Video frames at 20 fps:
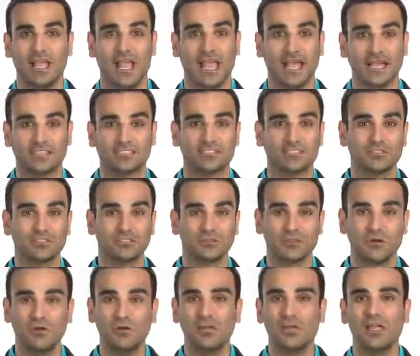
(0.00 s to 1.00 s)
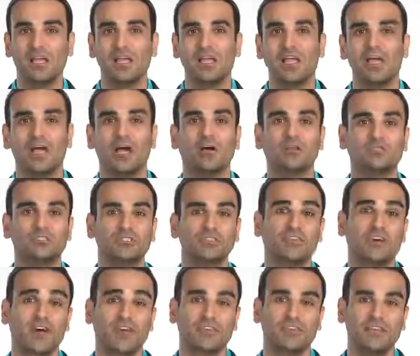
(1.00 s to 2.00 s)
Access control helps you
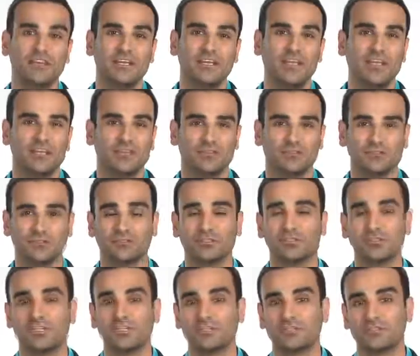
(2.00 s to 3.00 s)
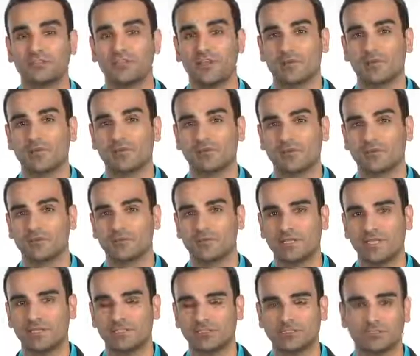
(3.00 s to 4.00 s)
to authenticate users to their preferred
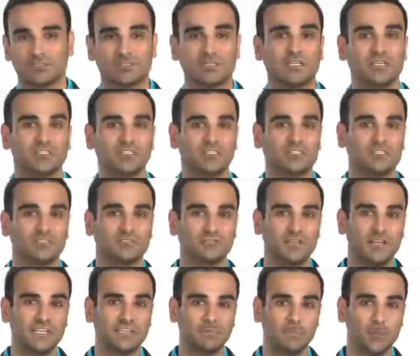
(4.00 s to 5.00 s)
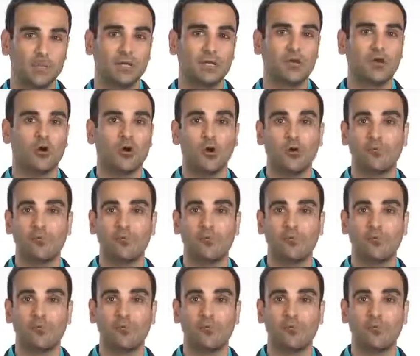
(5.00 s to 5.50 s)
credentials, such as Facebook,